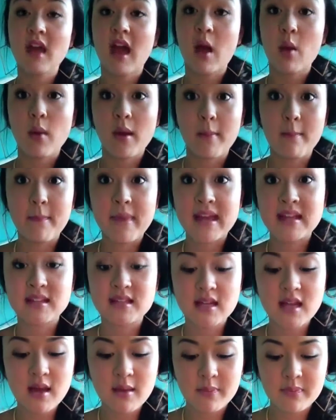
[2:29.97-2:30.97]
I went and
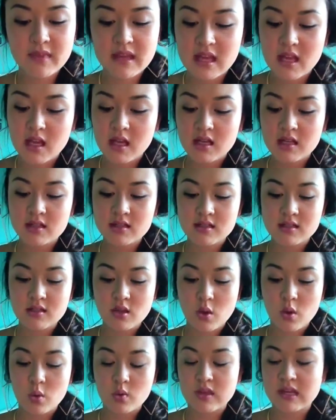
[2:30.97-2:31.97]
picked it up.
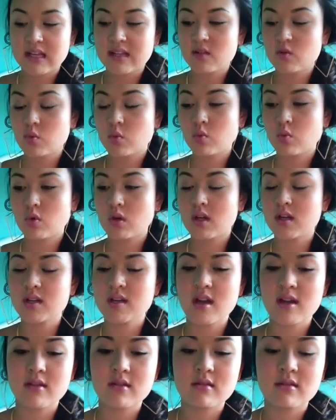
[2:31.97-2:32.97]
So that's
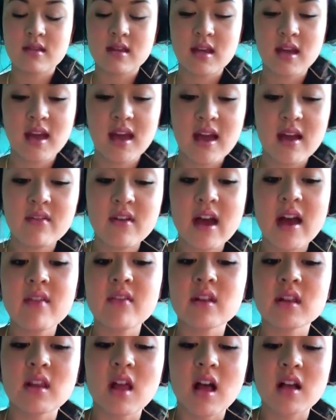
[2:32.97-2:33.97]
another thing I have. I have
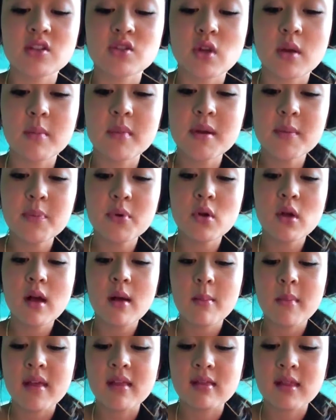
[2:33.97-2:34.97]
a lot, so I'm going to pull
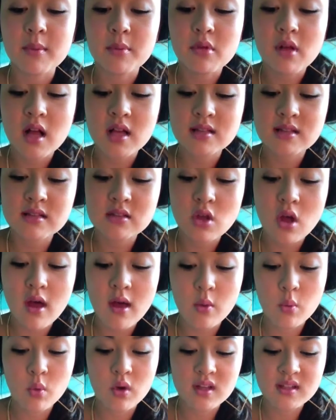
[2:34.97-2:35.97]
out my lip glosses all
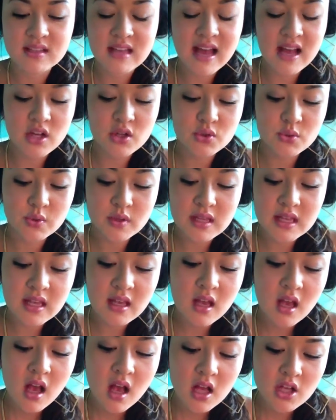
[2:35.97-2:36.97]
at once actually,
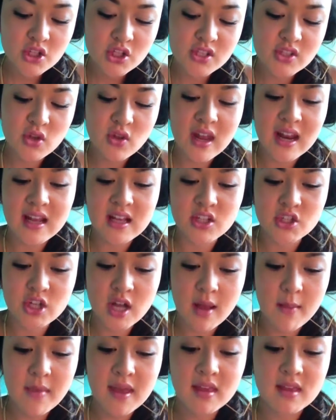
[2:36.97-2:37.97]
just so that I can
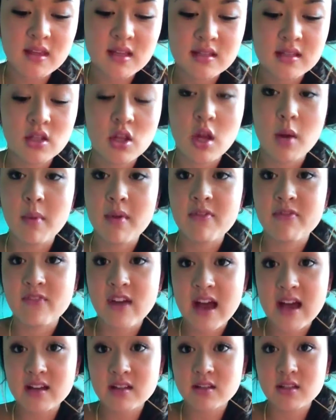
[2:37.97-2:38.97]
try and make this a little bit
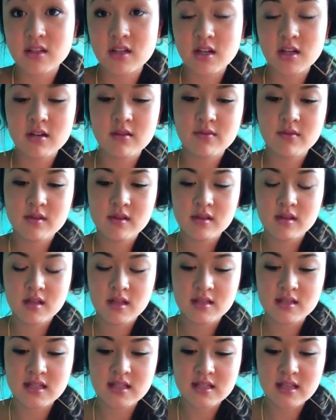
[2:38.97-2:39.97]
faster
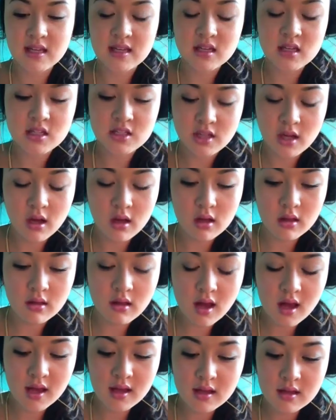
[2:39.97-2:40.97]
because I tend to talk a
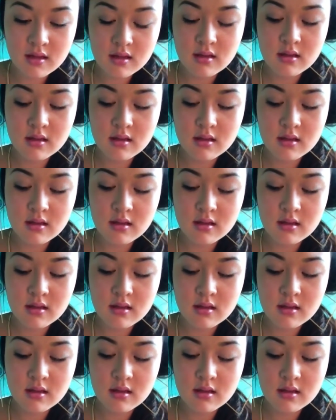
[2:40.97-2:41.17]
lot.